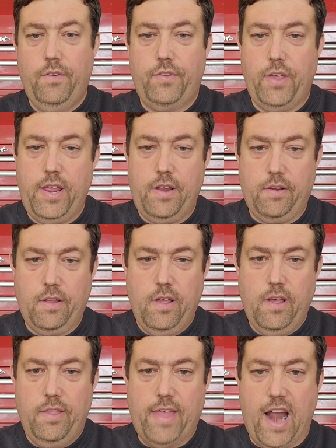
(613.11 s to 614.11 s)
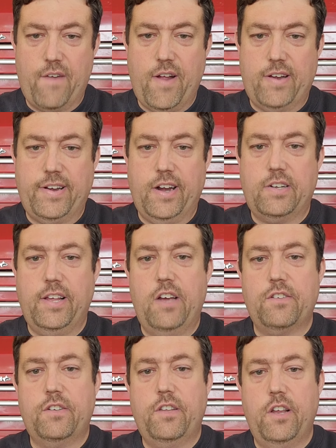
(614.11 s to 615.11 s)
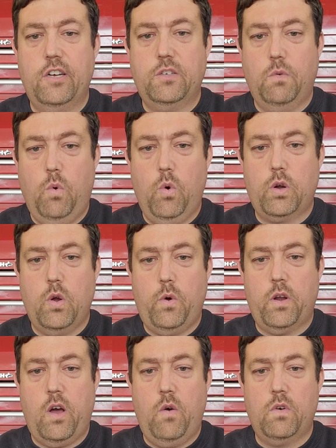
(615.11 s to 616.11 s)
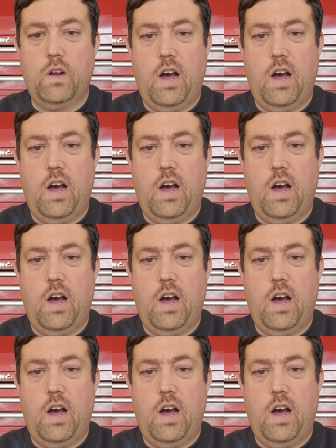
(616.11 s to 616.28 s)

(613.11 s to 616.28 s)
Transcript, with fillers: See, that right there tells us that there's a war going on.